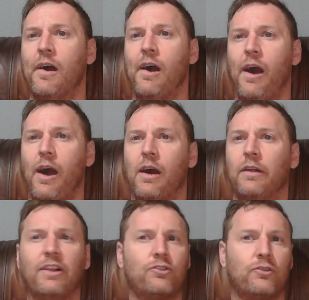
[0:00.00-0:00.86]

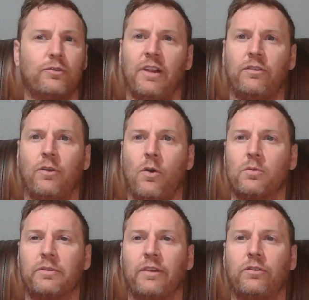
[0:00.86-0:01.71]
Huh, let's let's
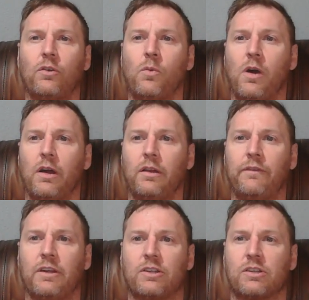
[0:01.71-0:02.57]
go let's do one
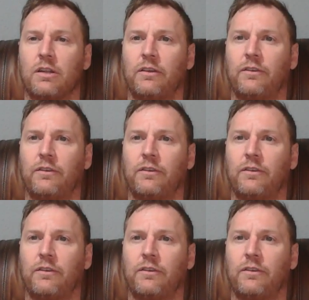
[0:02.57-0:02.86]
of each. Let's